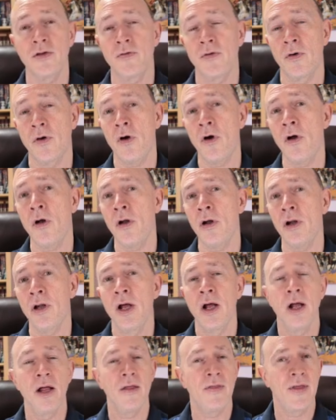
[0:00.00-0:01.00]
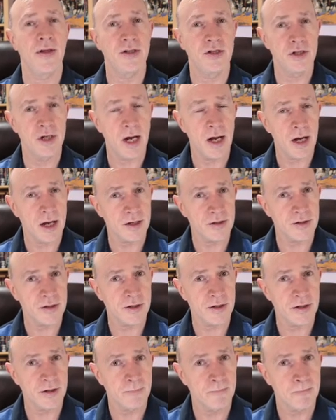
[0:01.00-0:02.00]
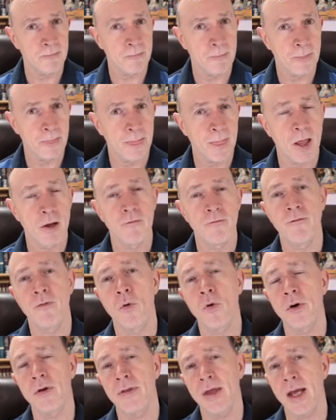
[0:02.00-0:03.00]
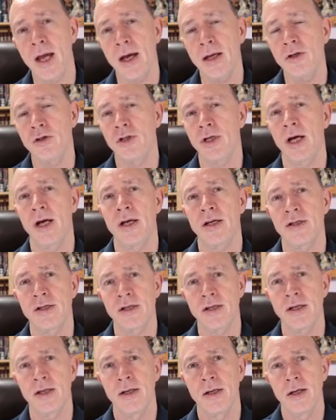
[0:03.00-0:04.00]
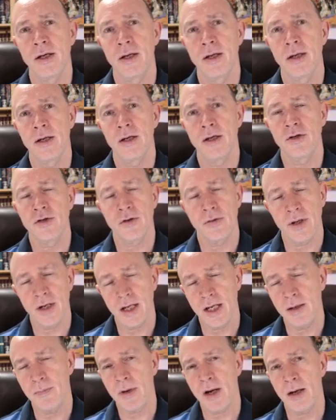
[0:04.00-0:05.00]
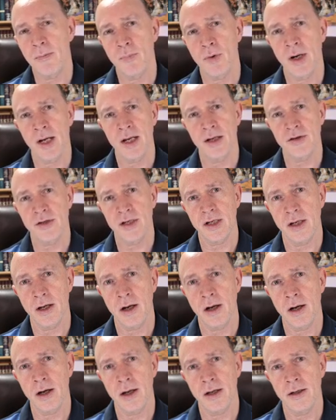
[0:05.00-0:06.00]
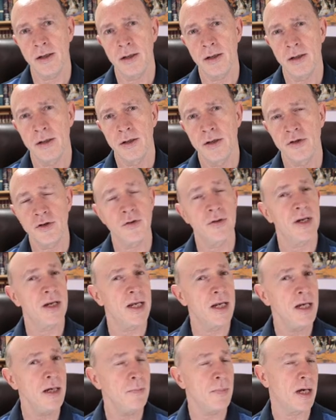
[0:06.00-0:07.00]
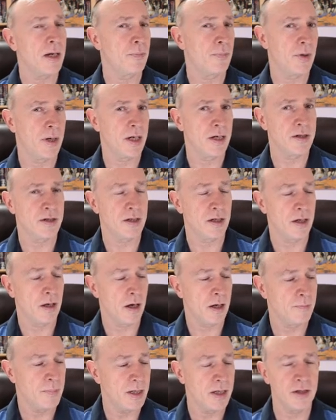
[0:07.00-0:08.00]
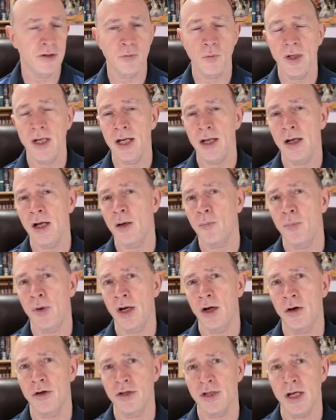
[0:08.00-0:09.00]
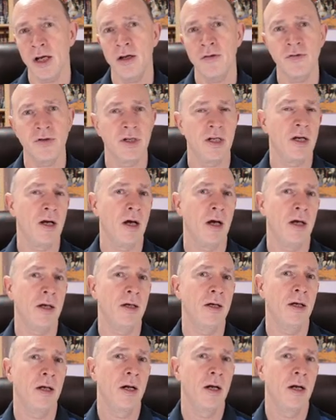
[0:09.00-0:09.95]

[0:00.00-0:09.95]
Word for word: for all, the just for the unjust, so that he might bring us to God so that he might bring us to God, because we cannot bring ourselves to God.